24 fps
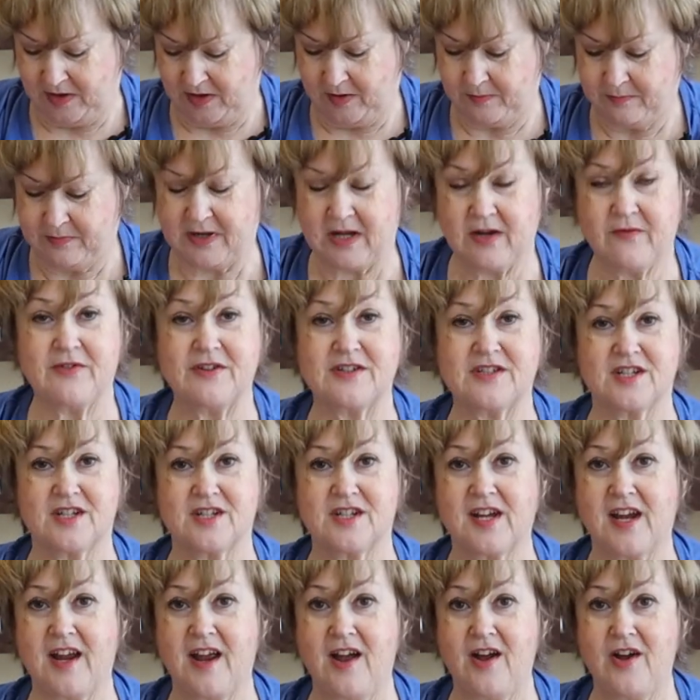But if
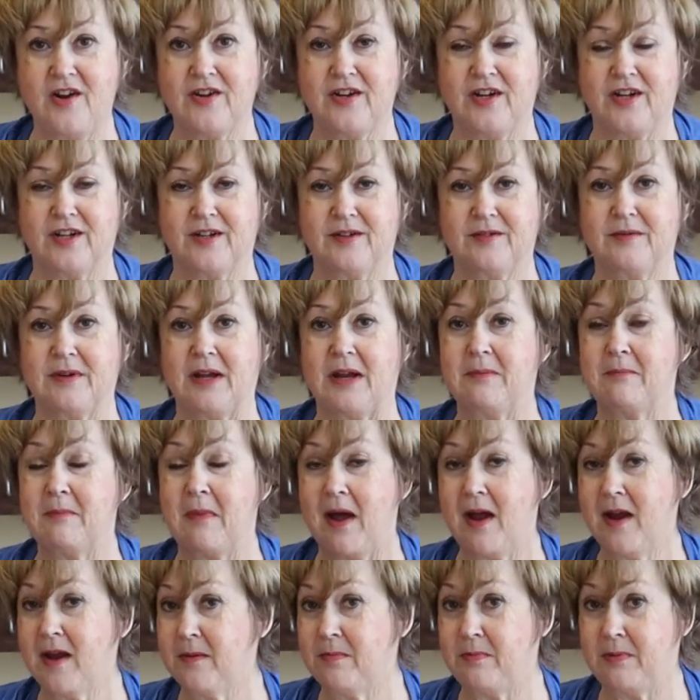it's Italian, in
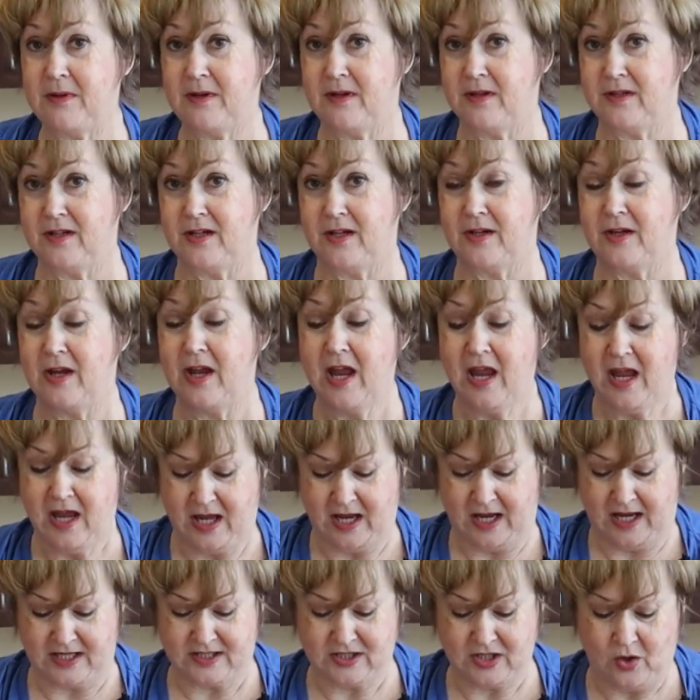my opinion,
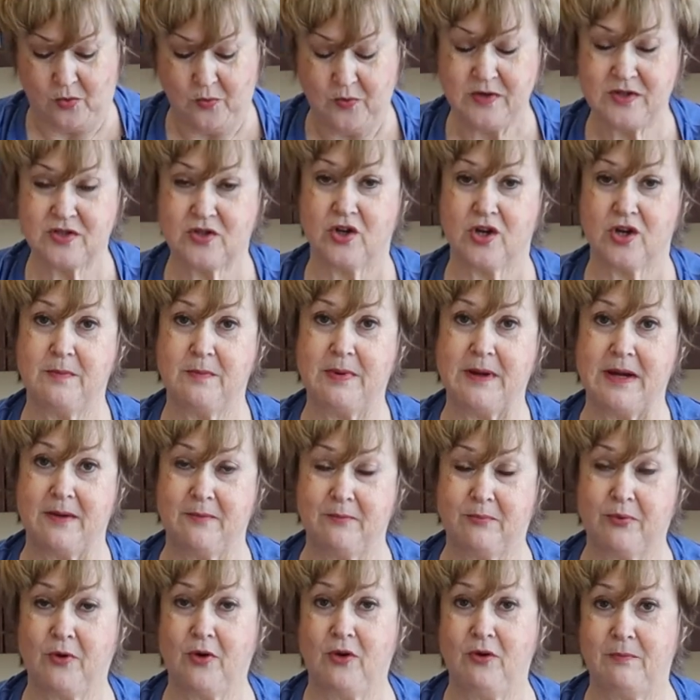it's always be
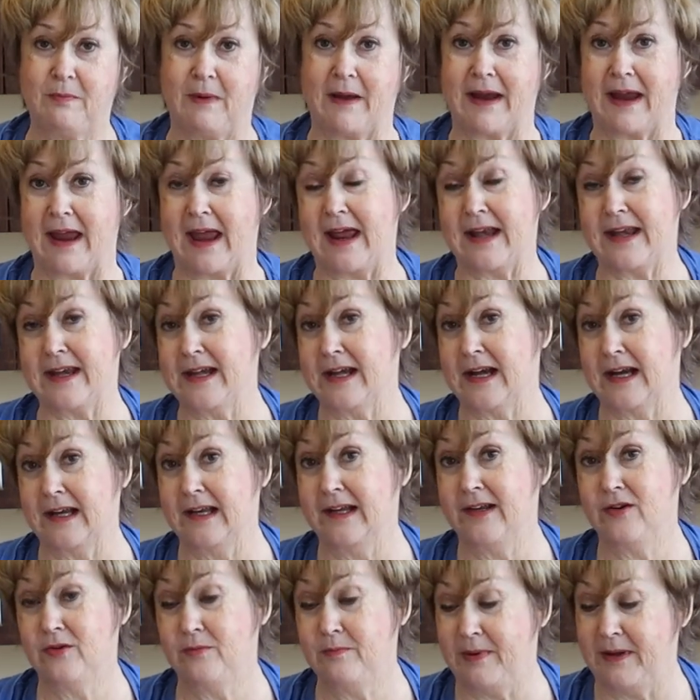improved by adding a
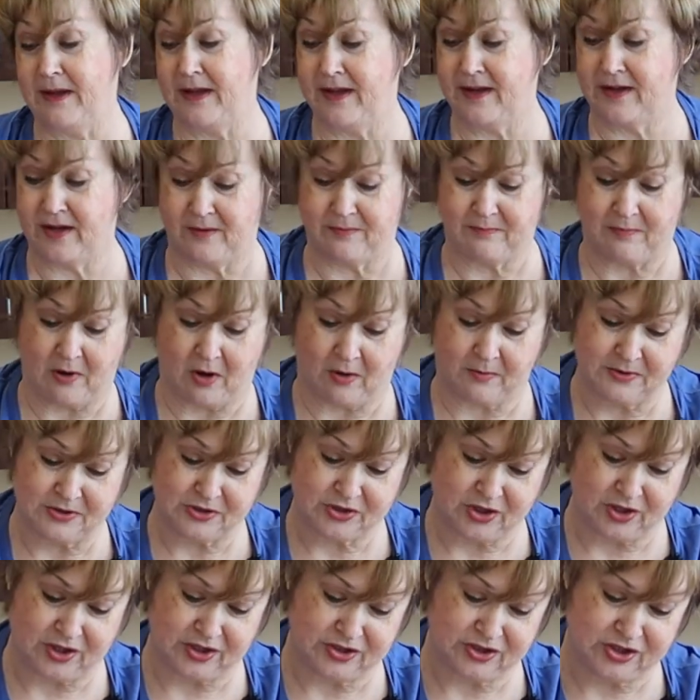little bit of
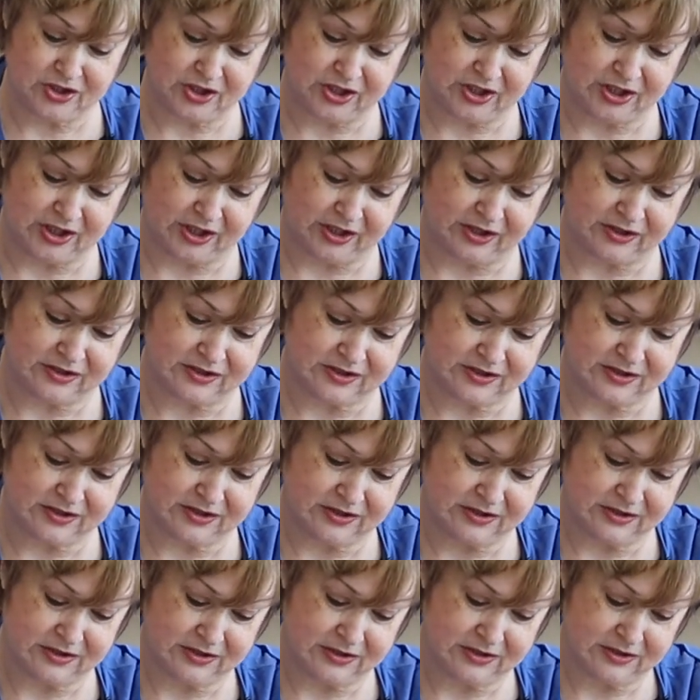Parmesan cheese.
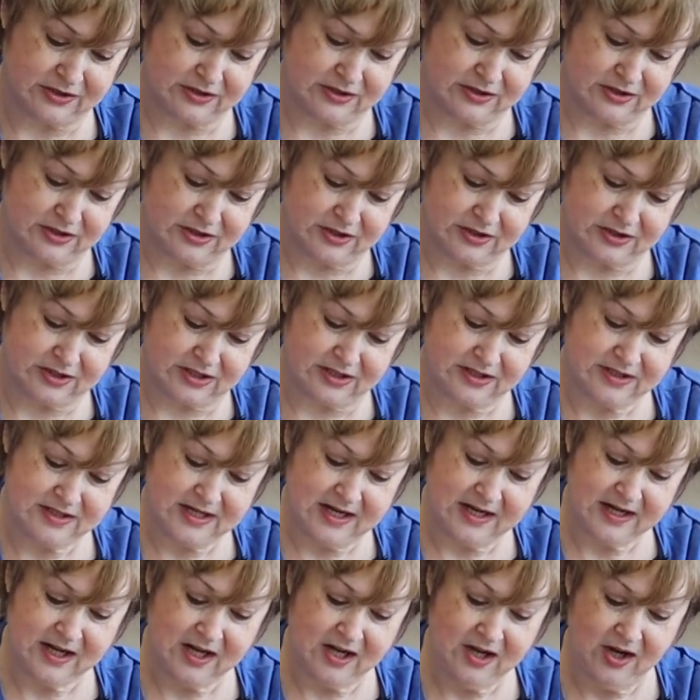Doesn't
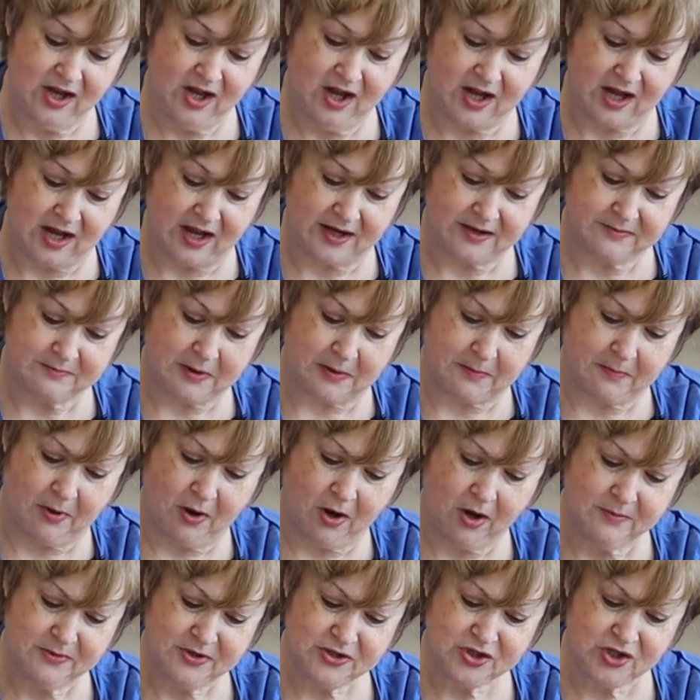take a lot, but
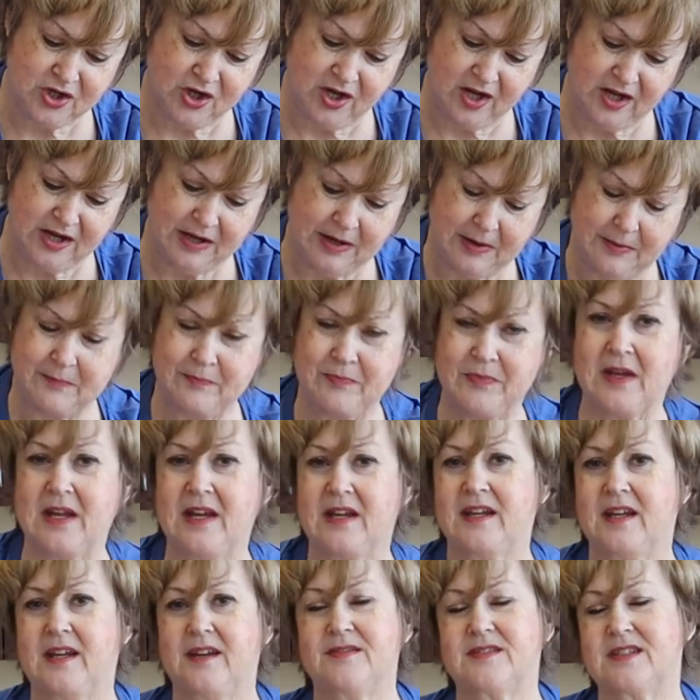Parmesan
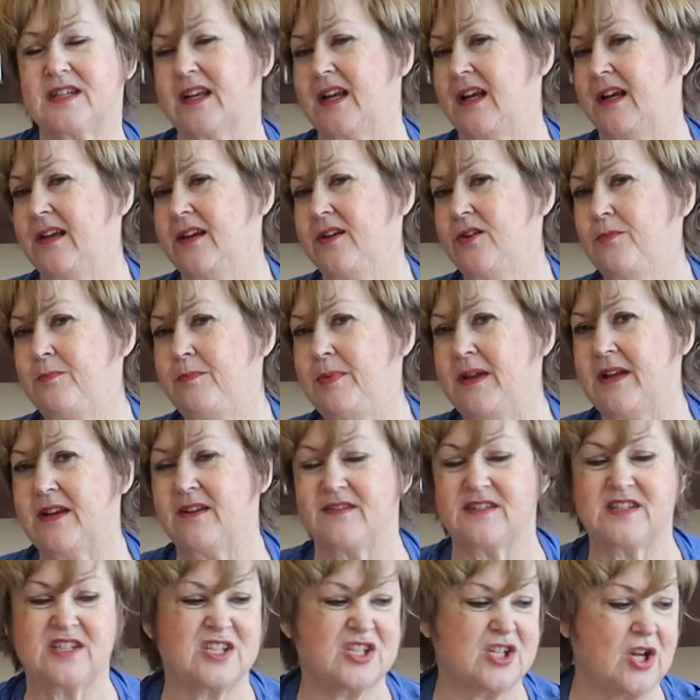gives it a little bit of a
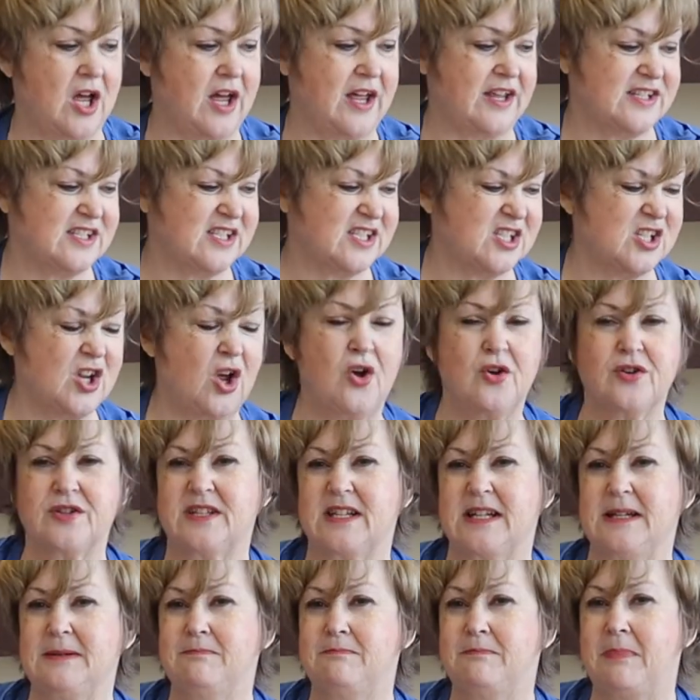
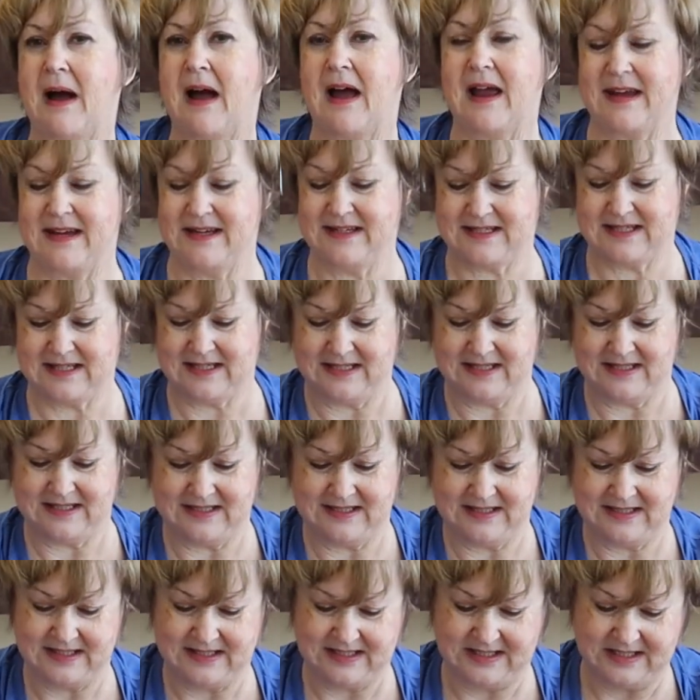salty bite.
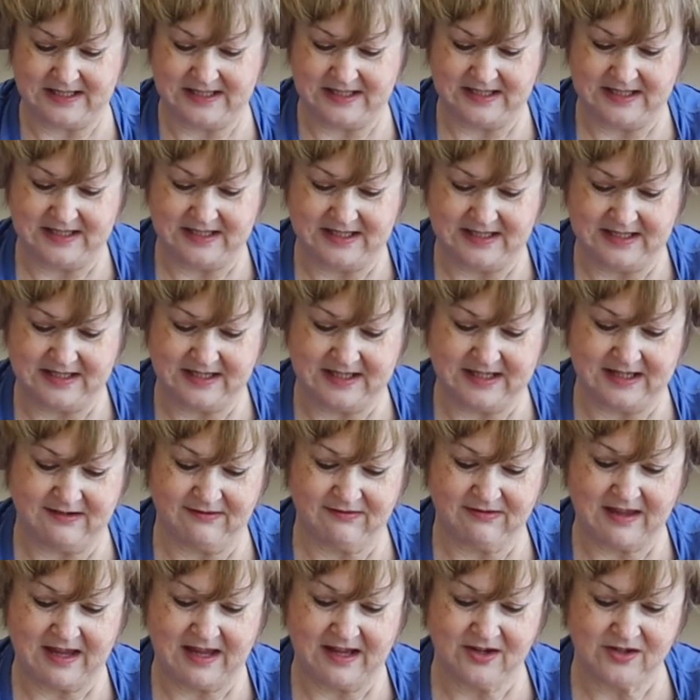Give
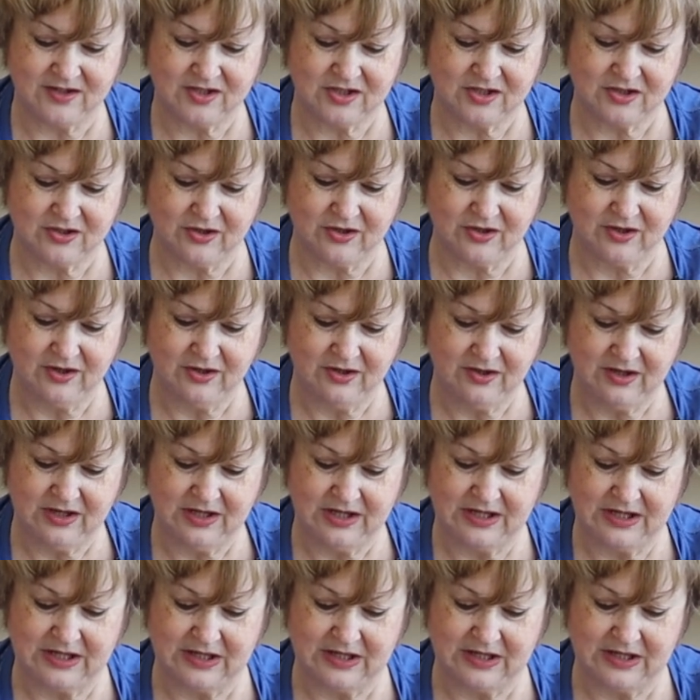that a stir.